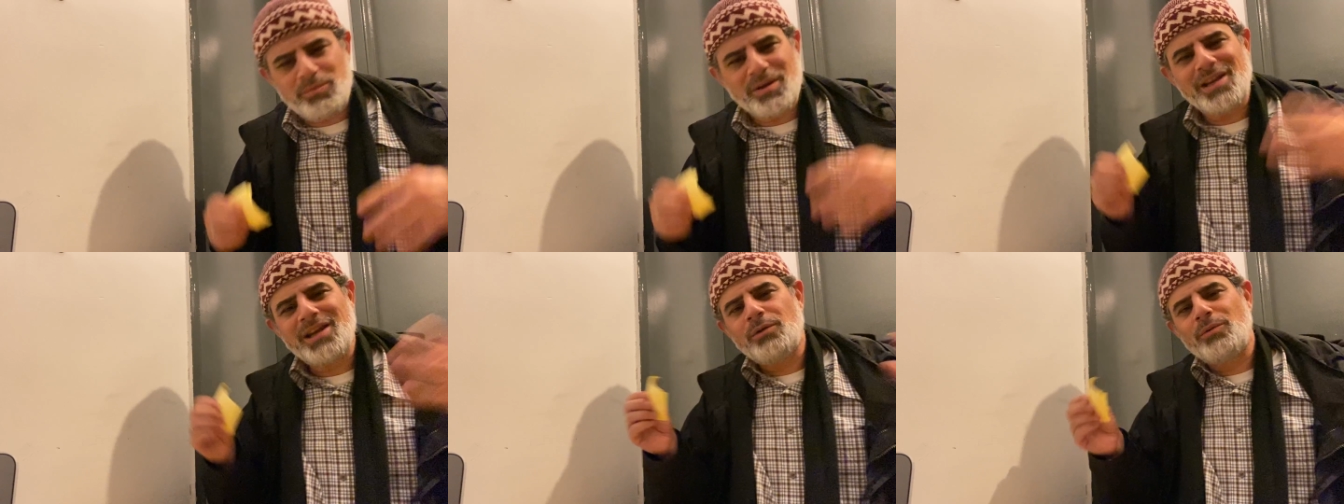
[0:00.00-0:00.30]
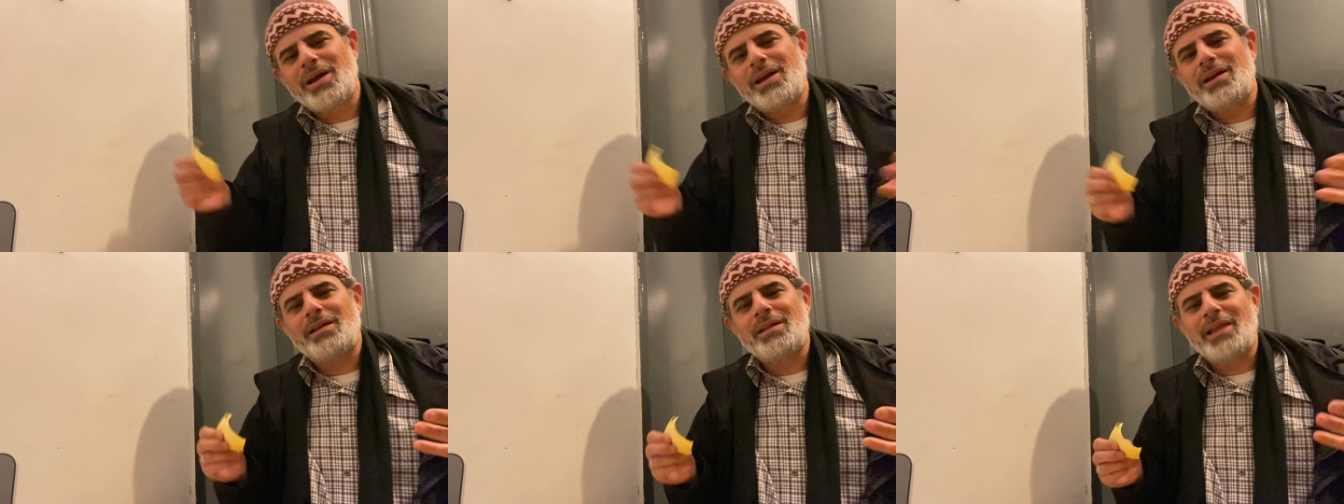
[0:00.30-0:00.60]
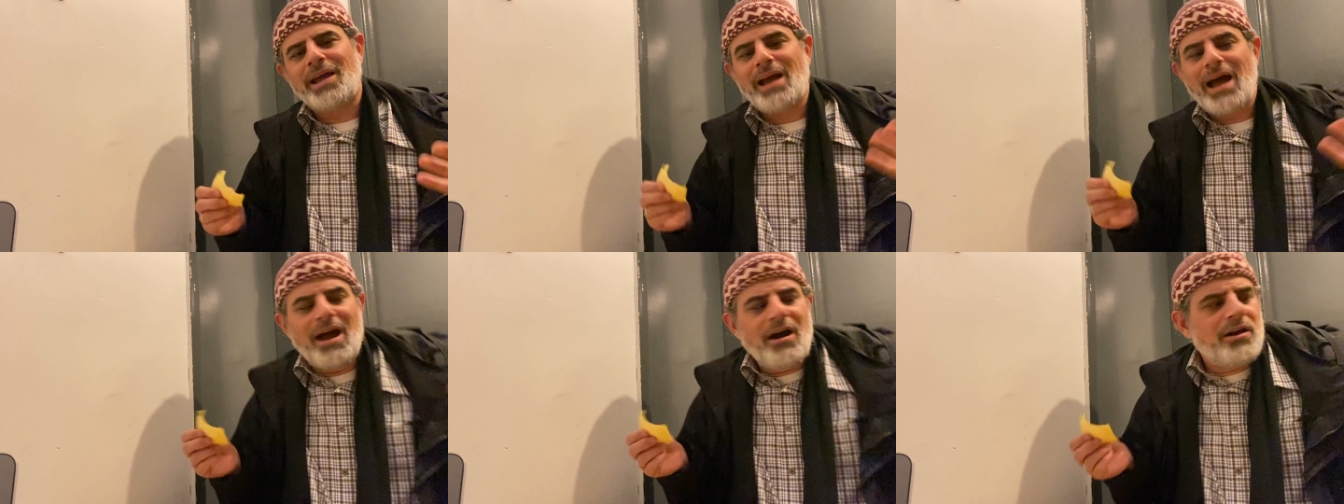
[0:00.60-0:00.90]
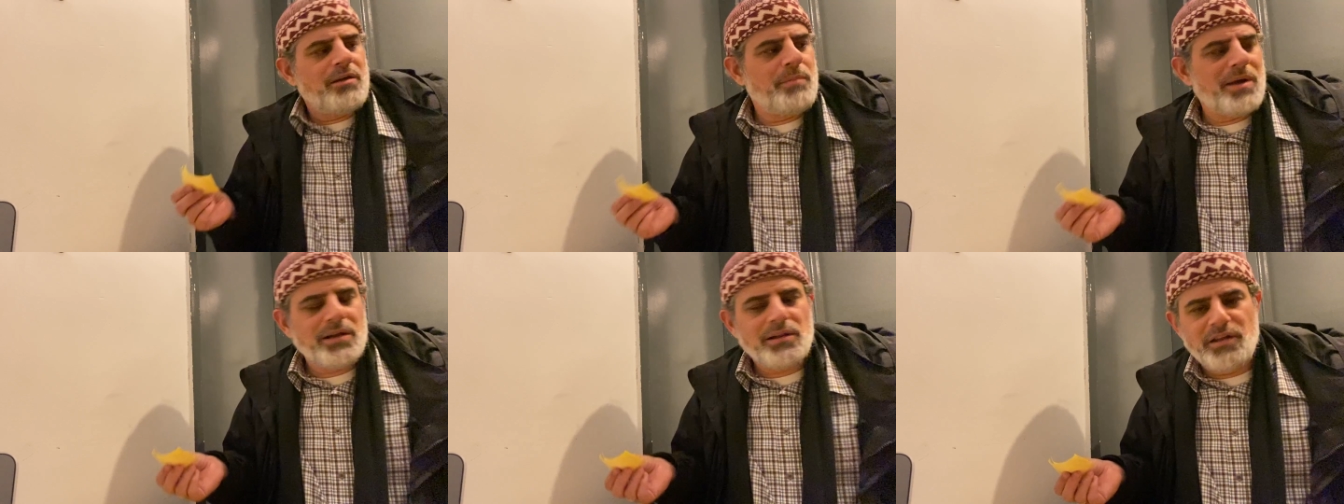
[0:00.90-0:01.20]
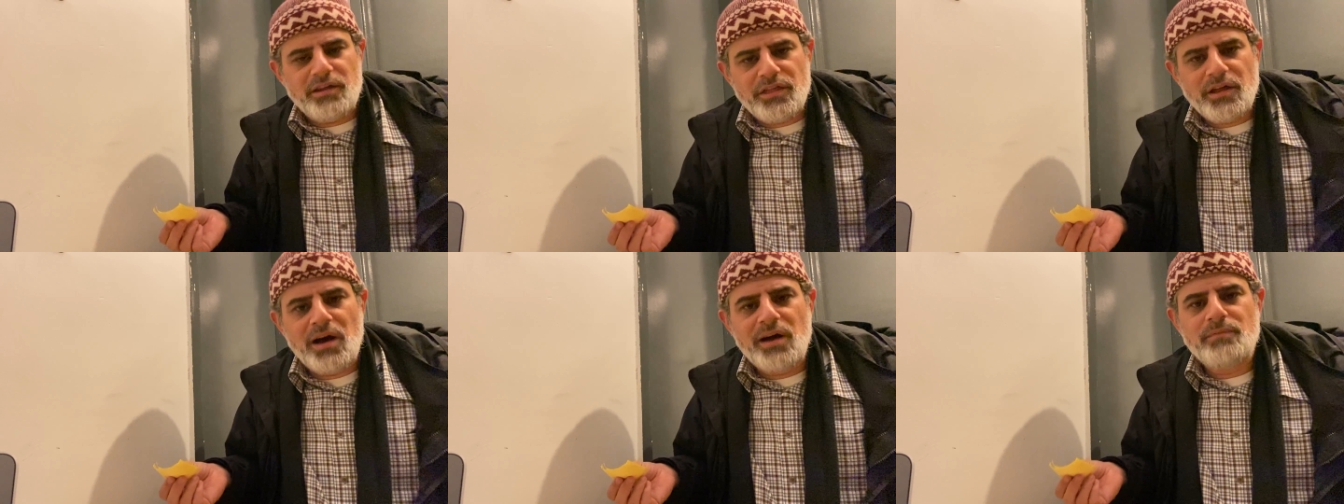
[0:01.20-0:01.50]
But anyway, like I
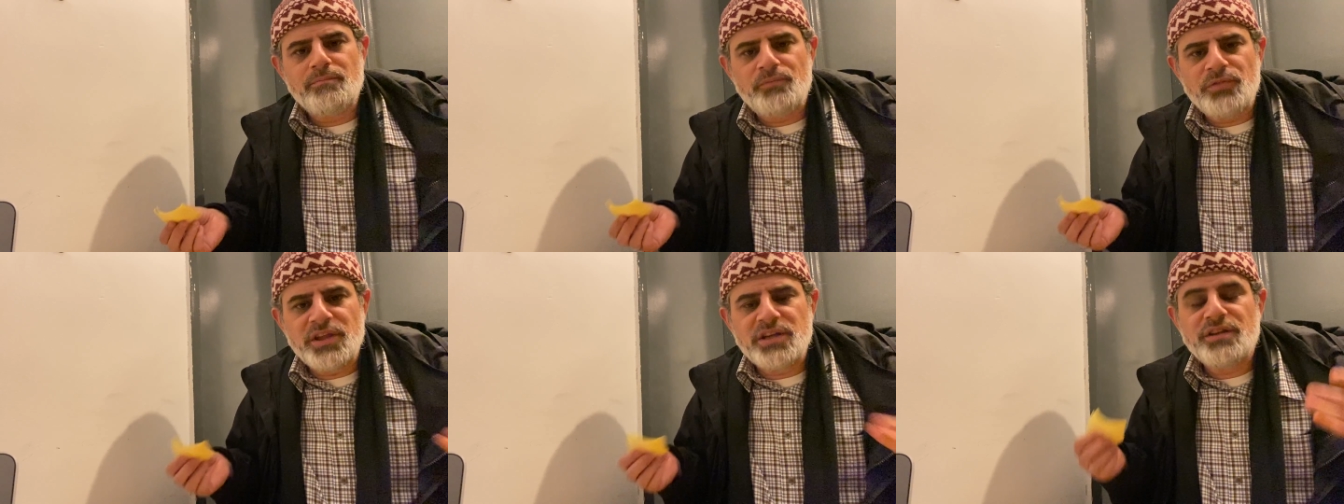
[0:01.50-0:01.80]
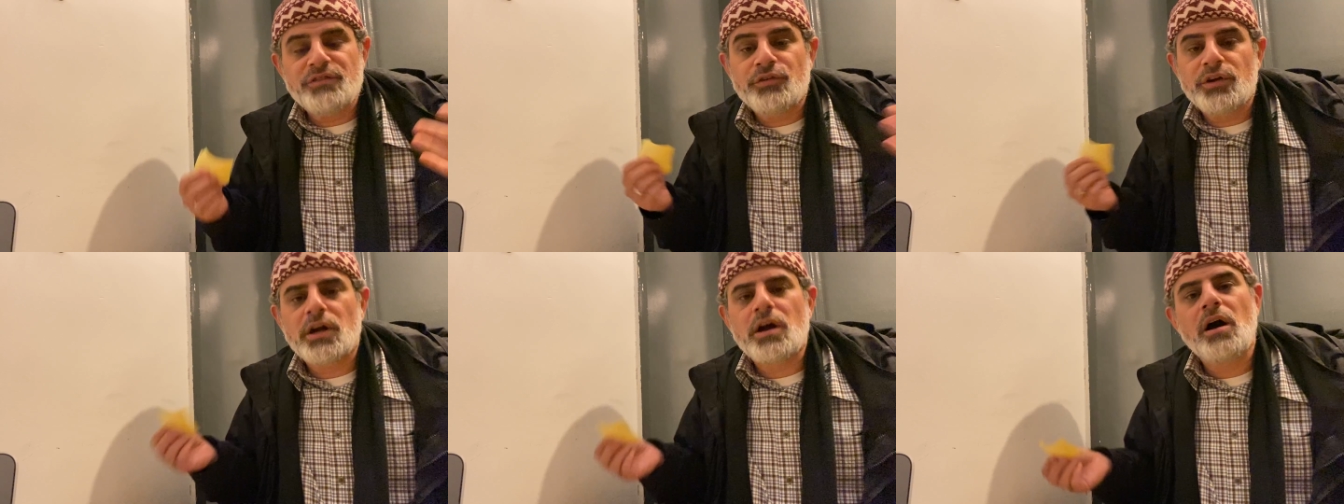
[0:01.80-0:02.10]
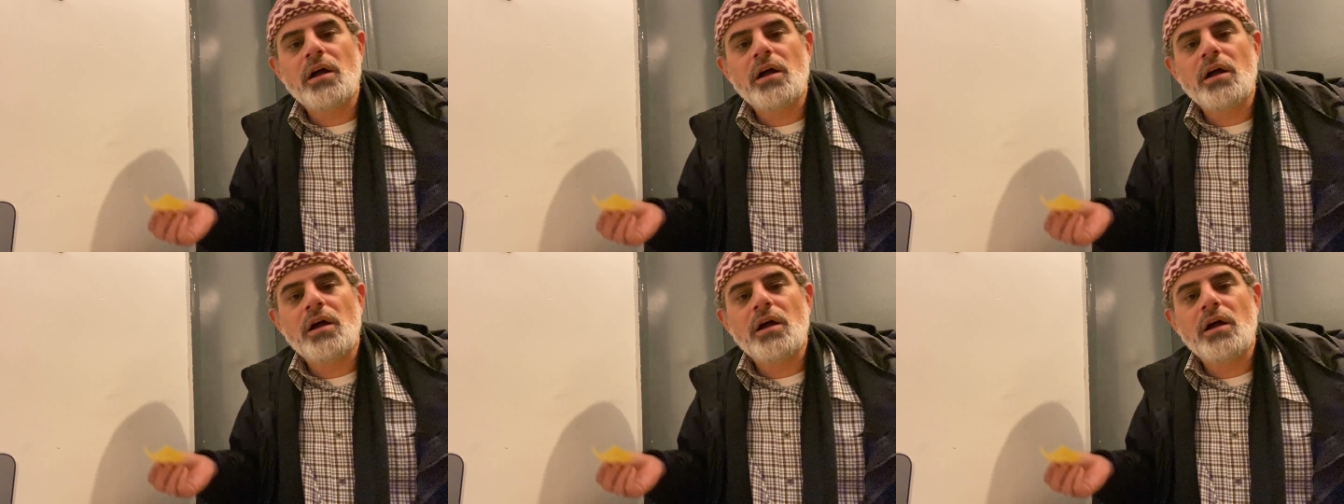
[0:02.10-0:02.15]
automatically thought the different